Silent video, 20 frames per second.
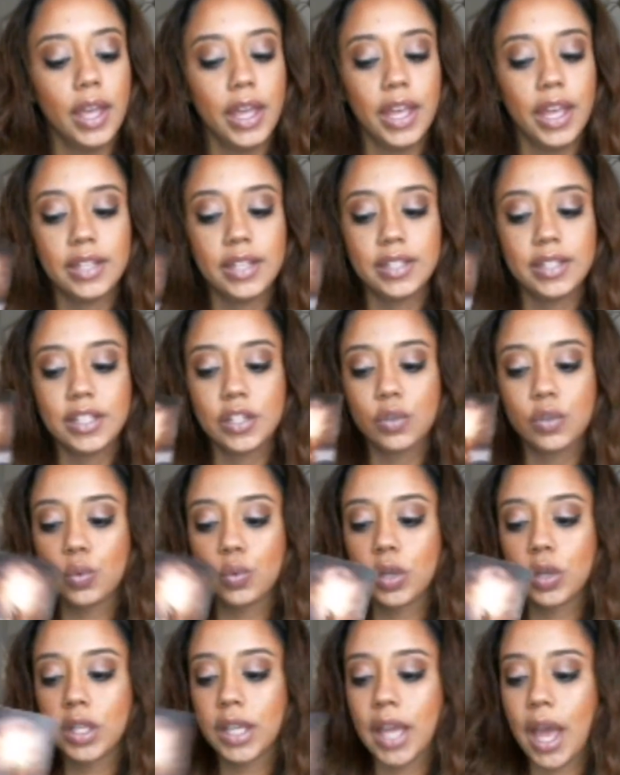Is this
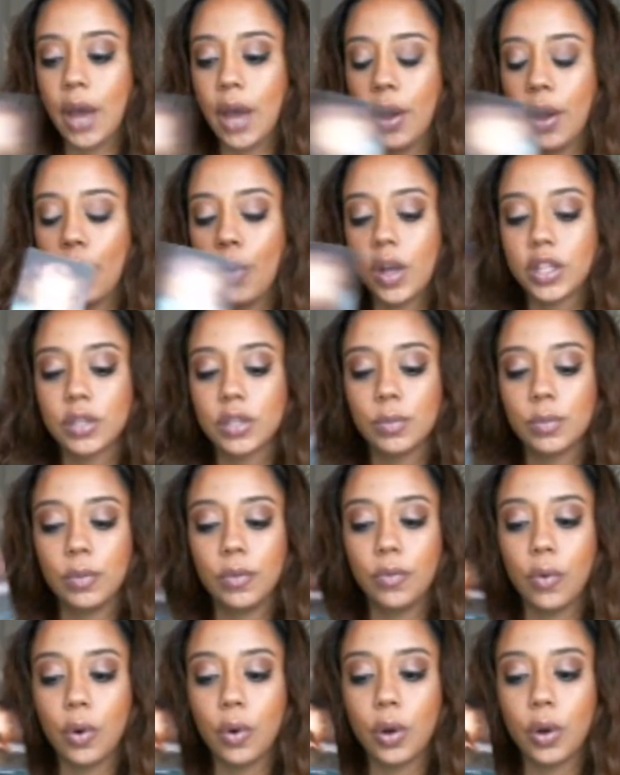really how I want to
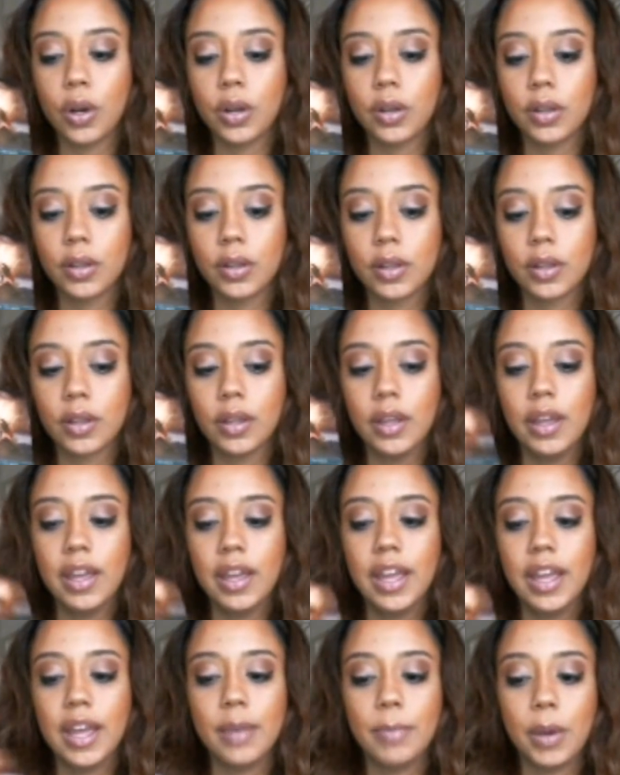move forward?
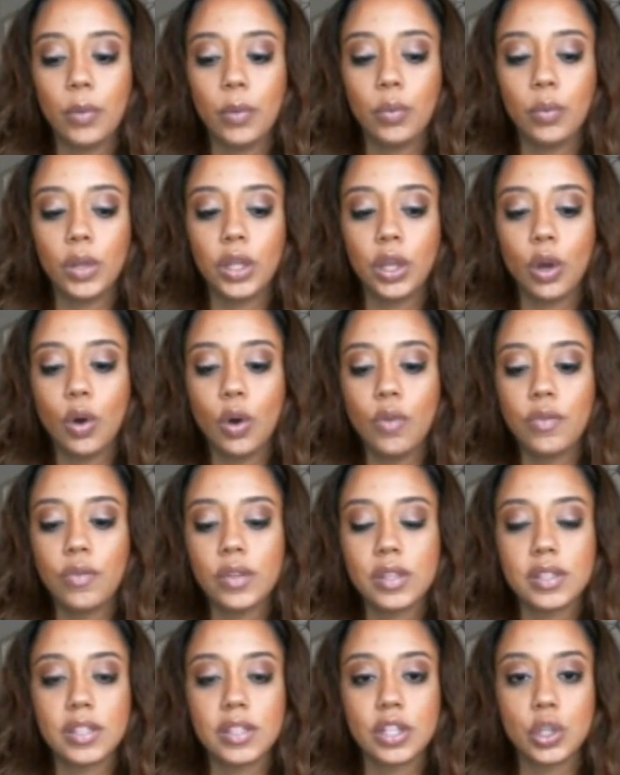Am I really over
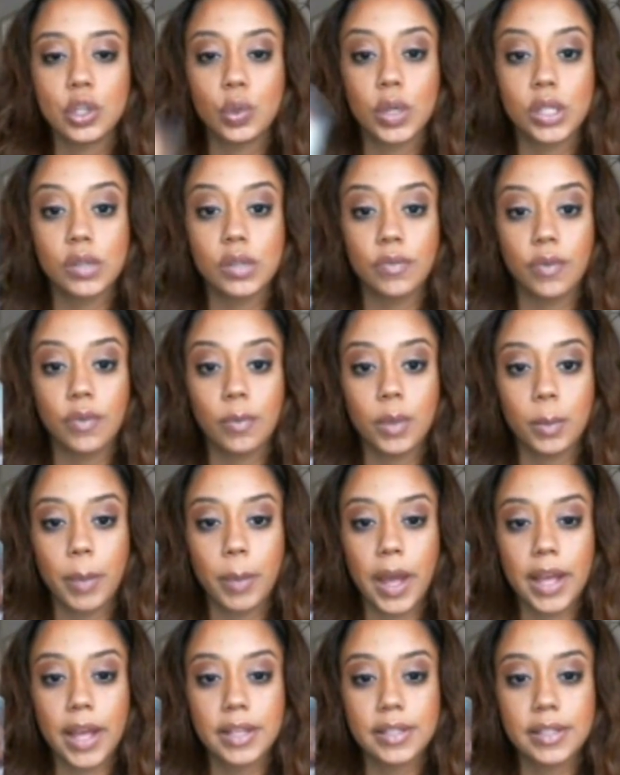the situation from the
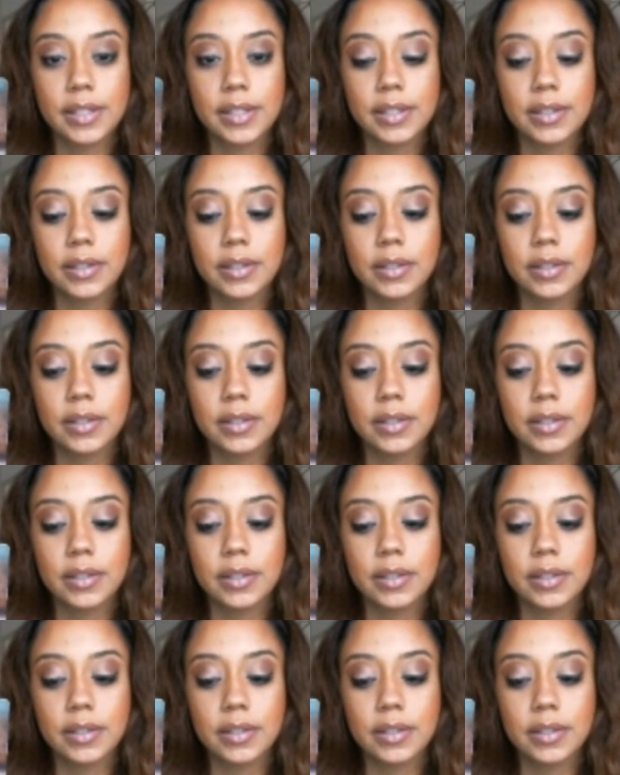past?